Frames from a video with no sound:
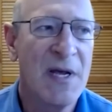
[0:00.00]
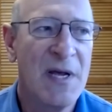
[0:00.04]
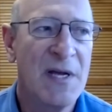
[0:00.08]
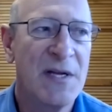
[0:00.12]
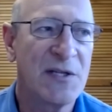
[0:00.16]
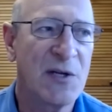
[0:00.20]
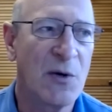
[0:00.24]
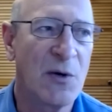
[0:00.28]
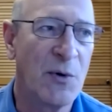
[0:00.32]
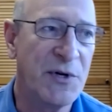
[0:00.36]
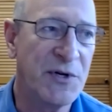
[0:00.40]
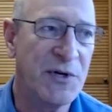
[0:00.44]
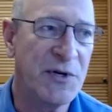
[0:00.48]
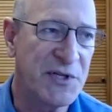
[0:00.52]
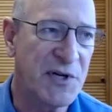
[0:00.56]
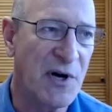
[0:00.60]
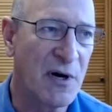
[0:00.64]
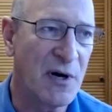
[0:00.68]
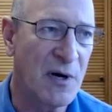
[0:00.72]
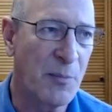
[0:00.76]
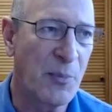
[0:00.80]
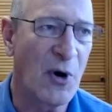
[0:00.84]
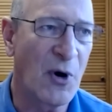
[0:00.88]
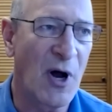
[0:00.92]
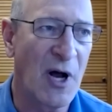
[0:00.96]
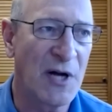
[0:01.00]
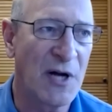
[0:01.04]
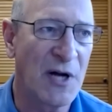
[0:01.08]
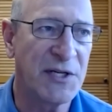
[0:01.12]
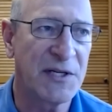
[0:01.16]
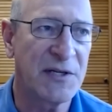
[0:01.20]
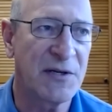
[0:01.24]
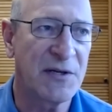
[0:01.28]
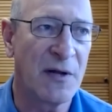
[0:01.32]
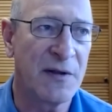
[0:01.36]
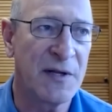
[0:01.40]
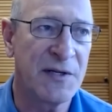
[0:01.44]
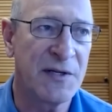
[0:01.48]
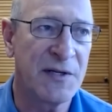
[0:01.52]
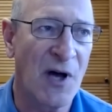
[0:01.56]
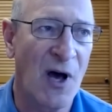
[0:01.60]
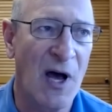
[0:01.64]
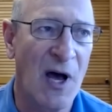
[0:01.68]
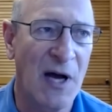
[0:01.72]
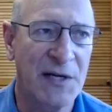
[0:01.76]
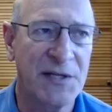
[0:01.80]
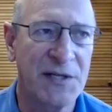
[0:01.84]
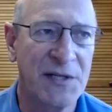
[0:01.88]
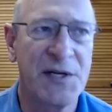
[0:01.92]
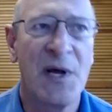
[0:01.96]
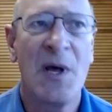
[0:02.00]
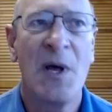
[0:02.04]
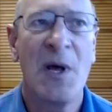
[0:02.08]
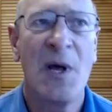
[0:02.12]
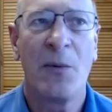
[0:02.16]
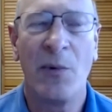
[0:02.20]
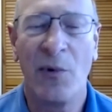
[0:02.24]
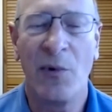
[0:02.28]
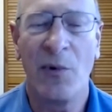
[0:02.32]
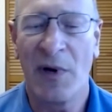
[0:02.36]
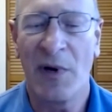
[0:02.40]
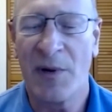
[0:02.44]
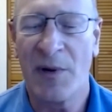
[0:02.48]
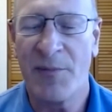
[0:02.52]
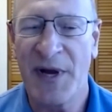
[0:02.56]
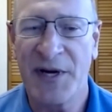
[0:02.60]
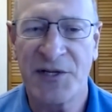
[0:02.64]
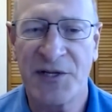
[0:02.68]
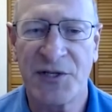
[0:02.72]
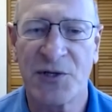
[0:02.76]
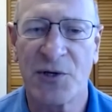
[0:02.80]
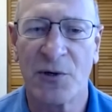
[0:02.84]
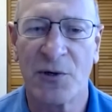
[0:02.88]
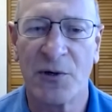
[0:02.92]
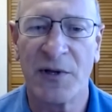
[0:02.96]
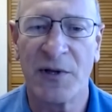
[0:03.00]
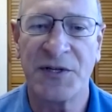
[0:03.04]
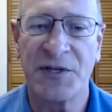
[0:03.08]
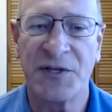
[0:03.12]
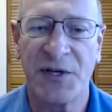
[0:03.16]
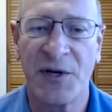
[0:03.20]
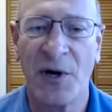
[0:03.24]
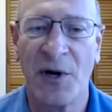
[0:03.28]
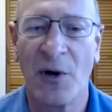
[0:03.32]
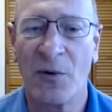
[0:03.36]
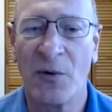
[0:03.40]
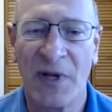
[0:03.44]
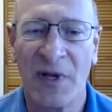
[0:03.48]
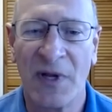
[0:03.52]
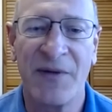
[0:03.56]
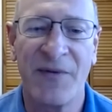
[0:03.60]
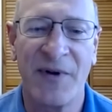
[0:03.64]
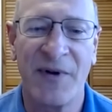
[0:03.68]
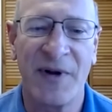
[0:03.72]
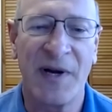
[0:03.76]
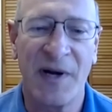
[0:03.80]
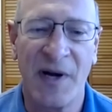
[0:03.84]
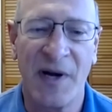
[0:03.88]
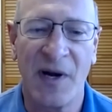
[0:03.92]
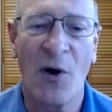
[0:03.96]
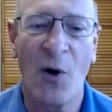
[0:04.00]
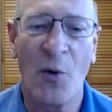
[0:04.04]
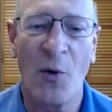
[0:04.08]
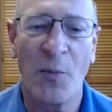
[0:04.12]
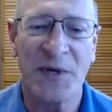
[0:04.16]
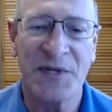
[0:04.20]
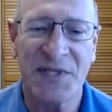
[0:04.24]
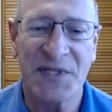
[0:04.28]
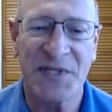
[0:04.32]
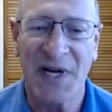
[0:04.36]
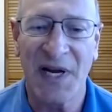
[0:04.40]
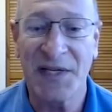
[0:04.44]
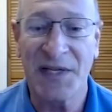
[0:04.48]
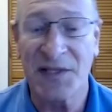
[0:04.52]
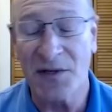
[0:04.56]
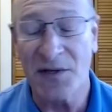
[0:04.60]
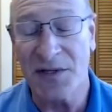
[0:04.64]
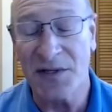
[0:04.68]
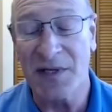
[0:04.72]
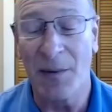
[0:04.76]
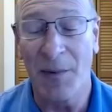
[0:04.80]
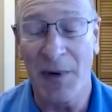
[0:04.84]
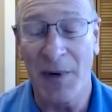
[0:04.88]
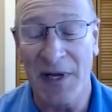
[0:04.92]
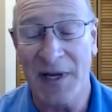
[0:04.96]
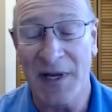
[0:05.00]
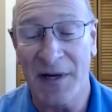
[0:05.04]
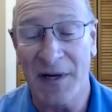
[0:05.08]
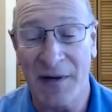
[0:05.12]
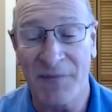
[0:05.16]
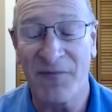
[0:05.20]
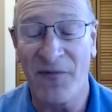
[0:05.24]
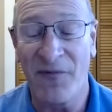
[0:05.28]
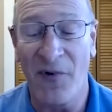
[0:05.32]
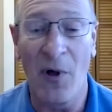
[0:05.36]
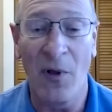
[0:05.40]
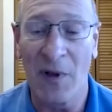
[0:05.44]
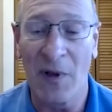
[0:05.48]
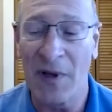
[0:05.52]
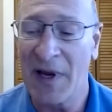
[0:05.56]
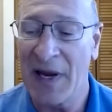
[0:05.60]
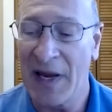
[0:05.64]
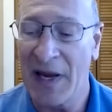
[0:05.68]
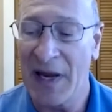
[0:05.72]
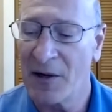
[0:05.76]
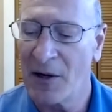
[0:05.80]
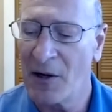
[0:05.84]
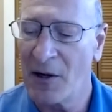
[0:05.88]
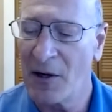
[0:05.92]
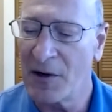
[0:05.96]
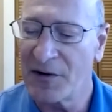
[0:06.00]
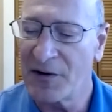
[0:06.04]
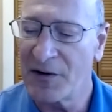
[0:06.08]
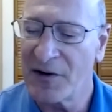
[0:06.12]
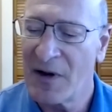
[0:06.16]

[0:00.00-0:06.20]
So when you start a project on the docks, we want to make sure that you don't leave it in an open state so somebody can fall and get hurt.